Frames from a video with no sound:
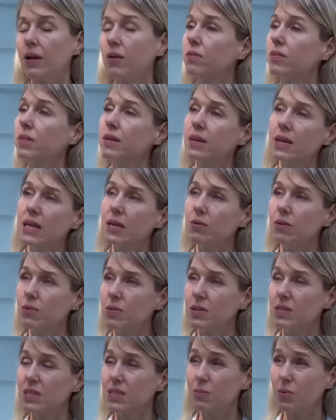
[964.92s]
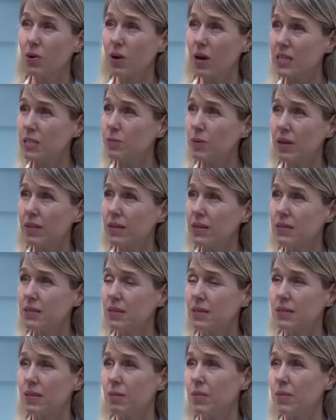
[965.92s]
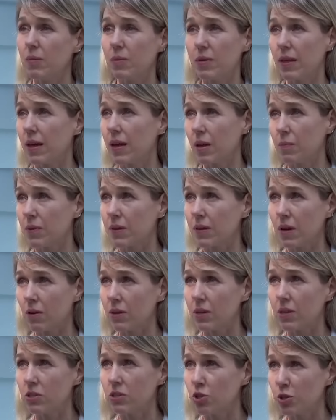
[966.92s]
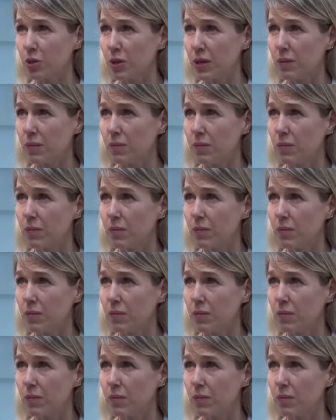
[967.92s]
I don't think anyone was surprised by this, except maybe the Hennepin County attorney.